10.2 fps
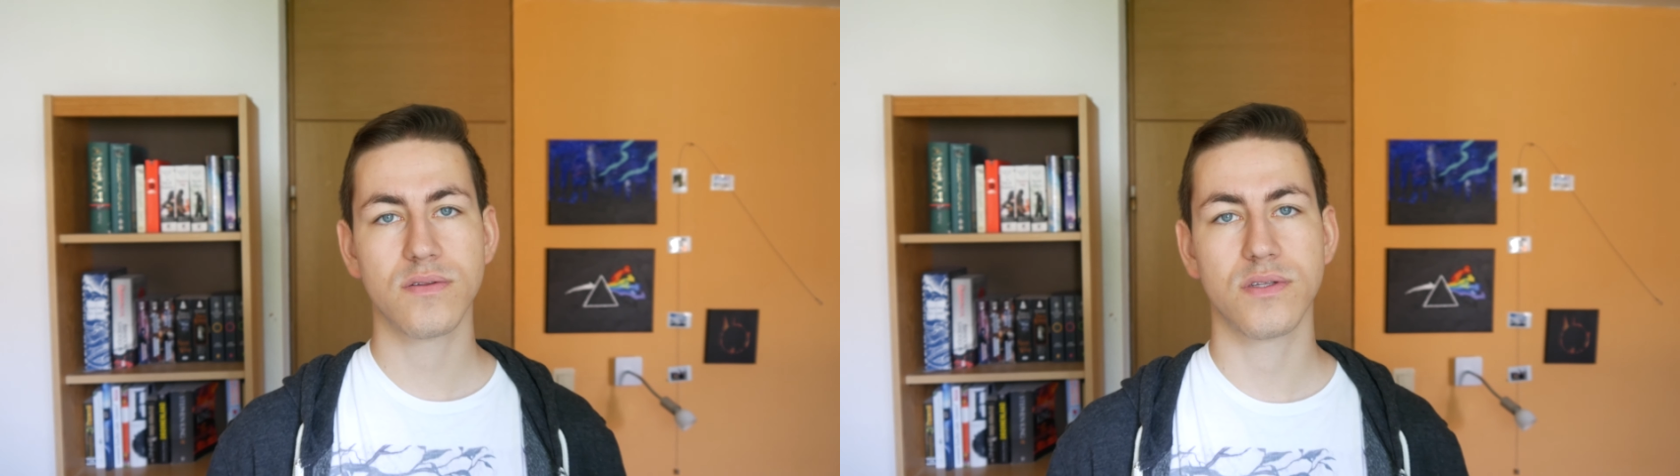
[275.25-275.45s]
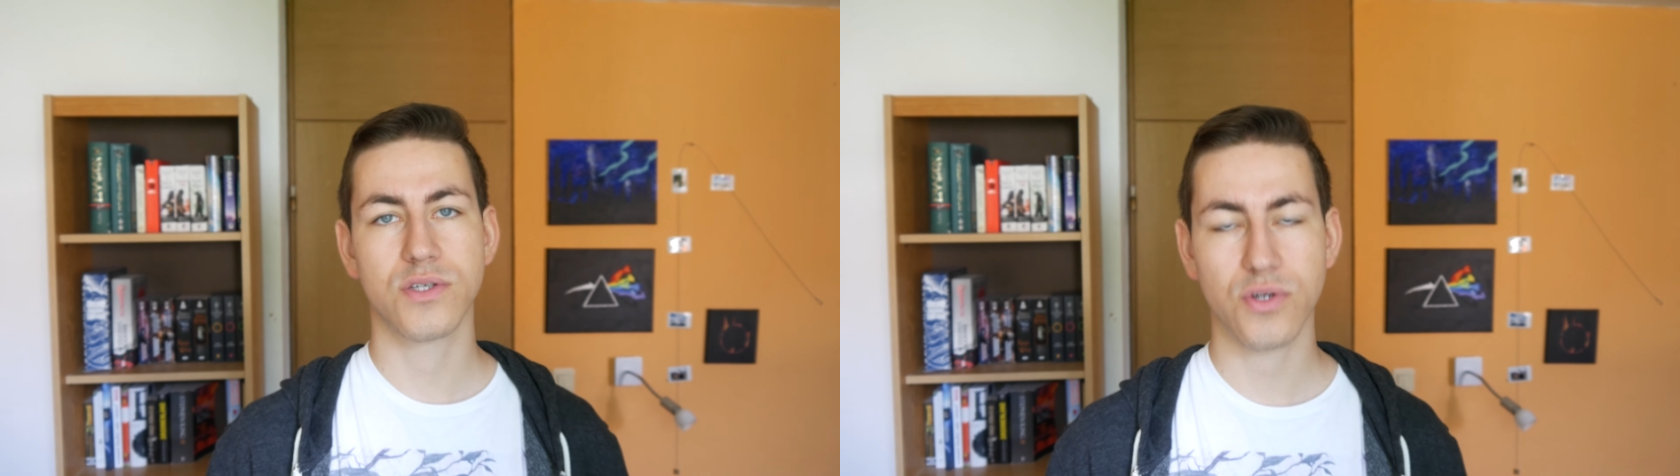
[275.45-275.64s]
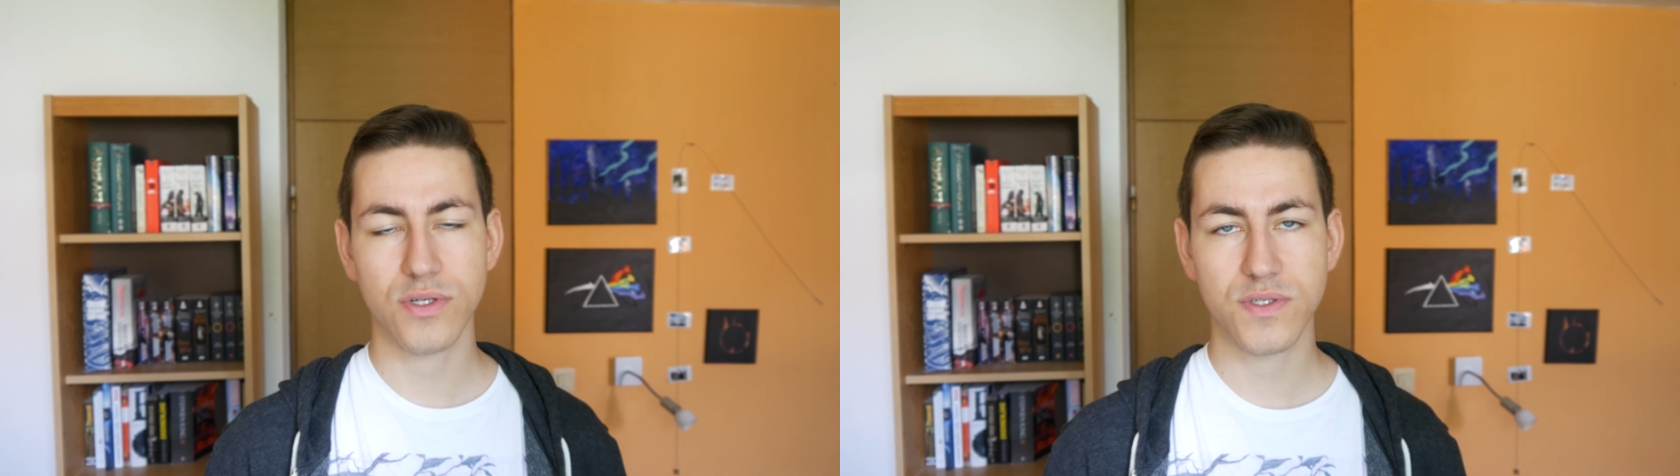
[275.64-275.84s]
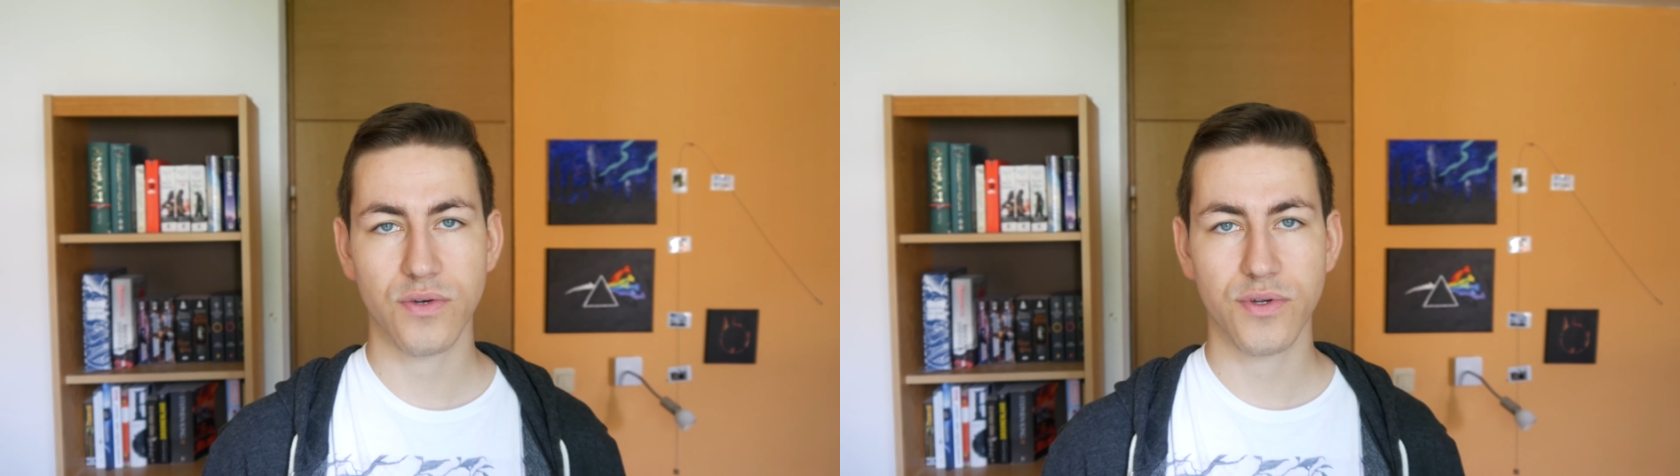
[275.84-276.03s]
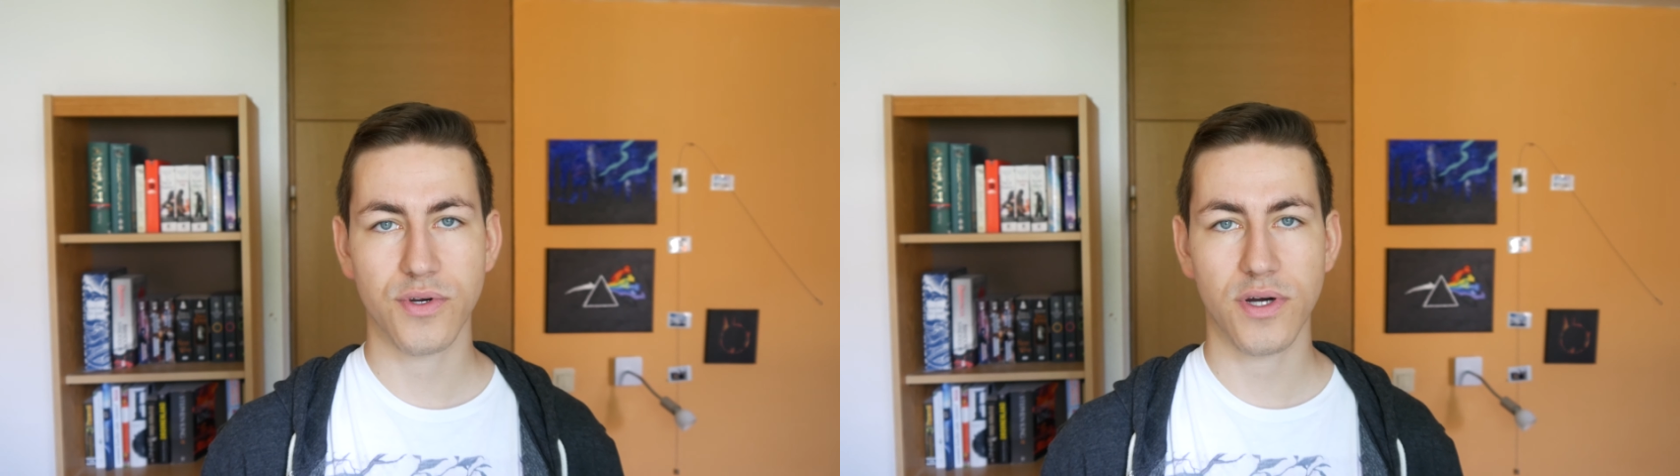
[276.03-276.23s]
the short
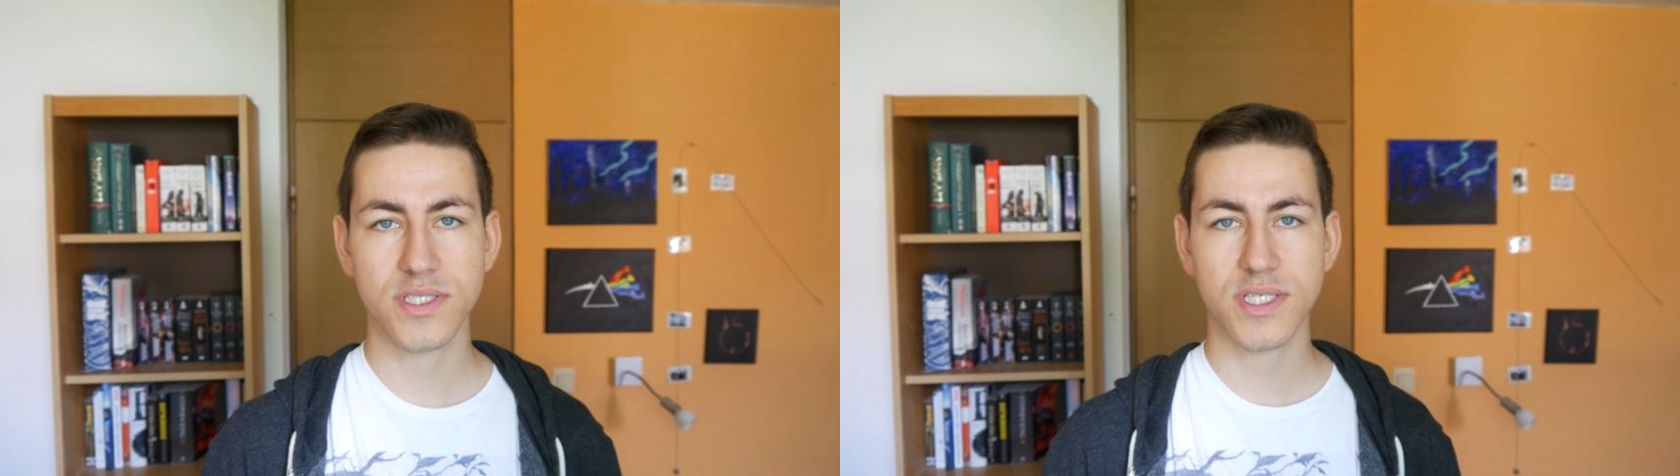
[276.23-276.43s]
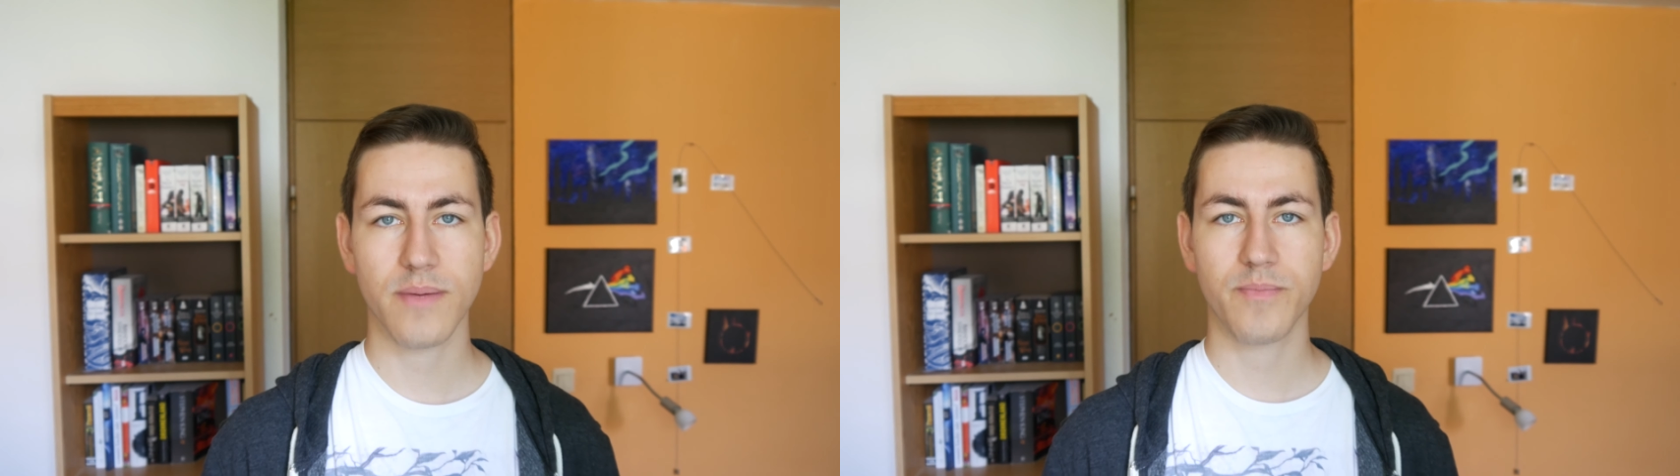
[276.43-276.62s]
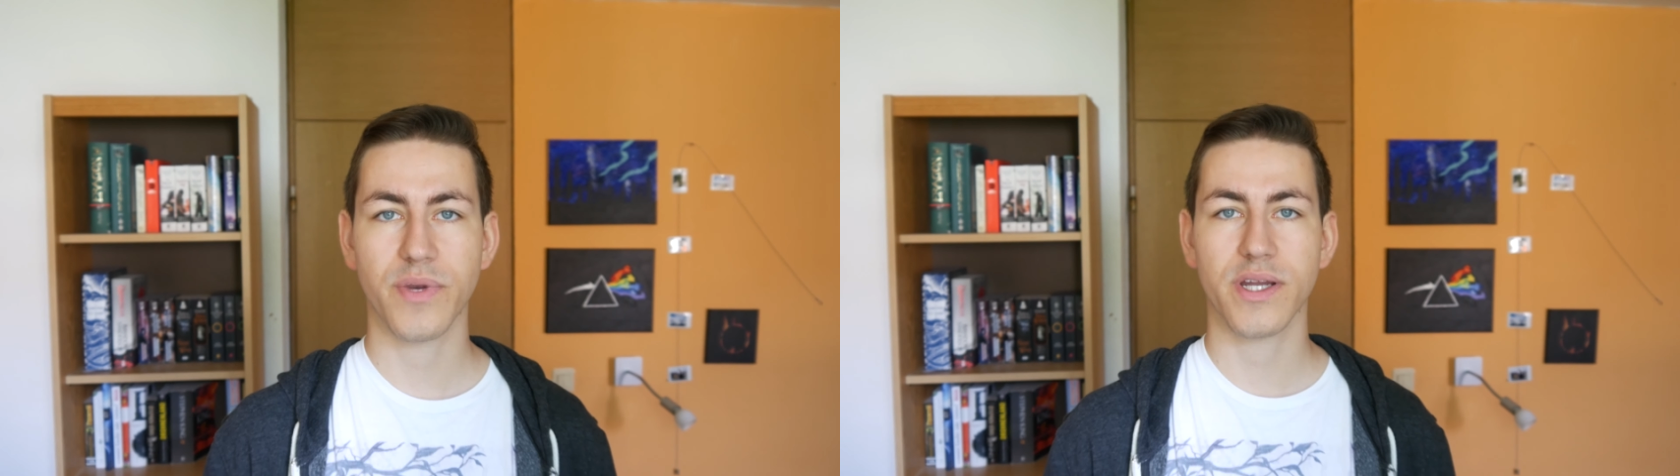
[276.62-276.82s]
story concept,